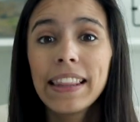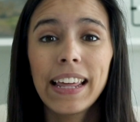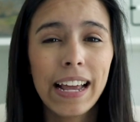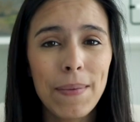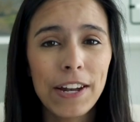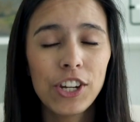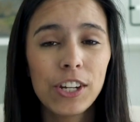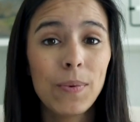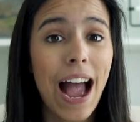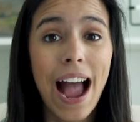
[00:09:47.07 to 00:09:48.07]
Like I
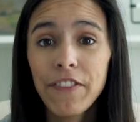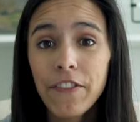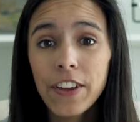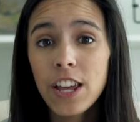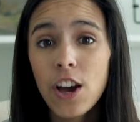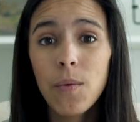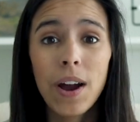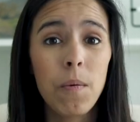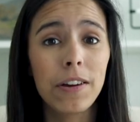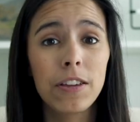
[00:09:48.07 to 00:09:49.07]
mentioned, we have a video
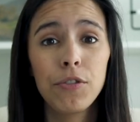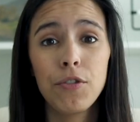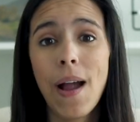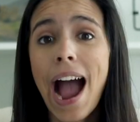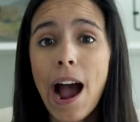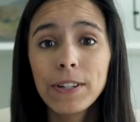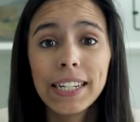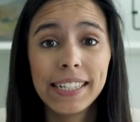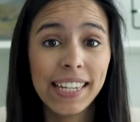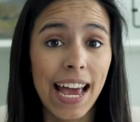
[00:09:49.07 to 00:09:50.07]
where I walk you through how
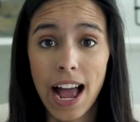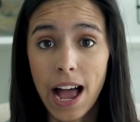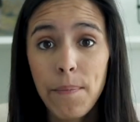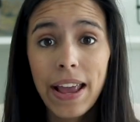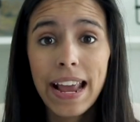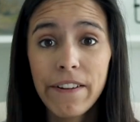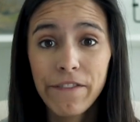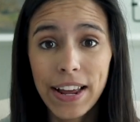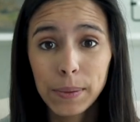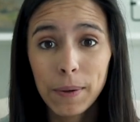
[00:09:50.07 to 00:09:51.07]
to set up a
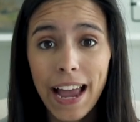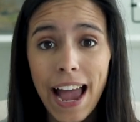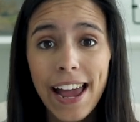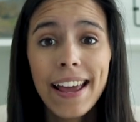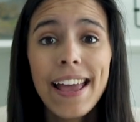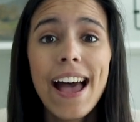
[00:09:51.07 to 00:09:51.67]
Facebook ad.